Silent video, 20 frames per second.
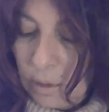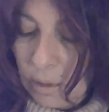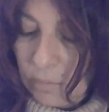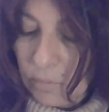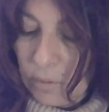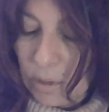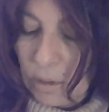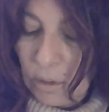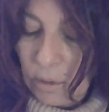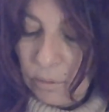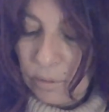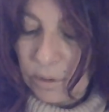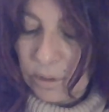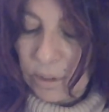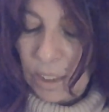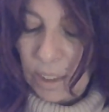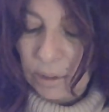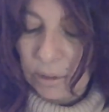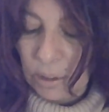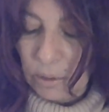And they know
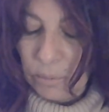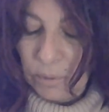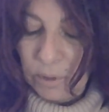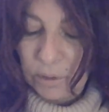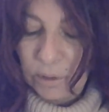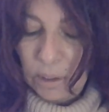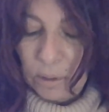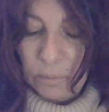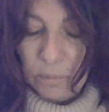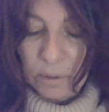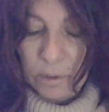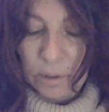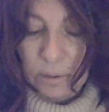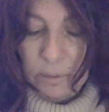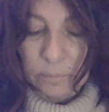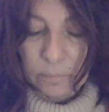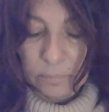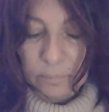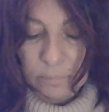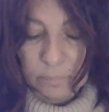exactly what they
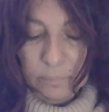want.